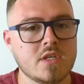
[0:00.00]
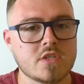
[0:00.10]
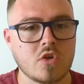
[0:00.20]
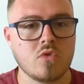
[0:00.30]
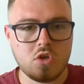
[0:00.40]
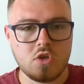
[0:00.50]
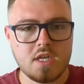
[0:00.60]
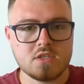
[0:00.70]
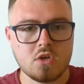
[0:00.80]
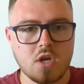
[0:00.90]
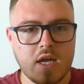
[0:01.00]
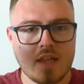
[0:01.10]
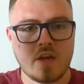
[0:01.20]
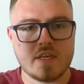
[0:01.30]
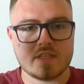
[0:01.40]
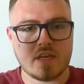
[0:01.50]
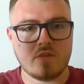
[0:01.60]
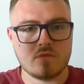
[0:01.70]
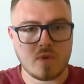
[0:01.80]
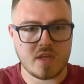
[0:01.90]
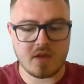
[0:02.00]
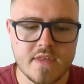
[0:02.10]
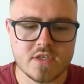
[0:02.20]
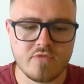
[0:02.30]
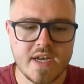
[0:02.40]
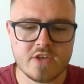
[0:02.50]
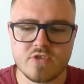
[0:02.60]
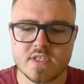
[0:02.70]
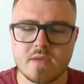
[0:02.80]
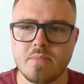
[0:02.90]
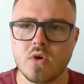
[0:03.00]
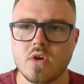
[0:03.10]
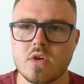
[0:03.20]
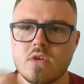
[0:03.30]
So you need to align yourself with it. There's a really interesting book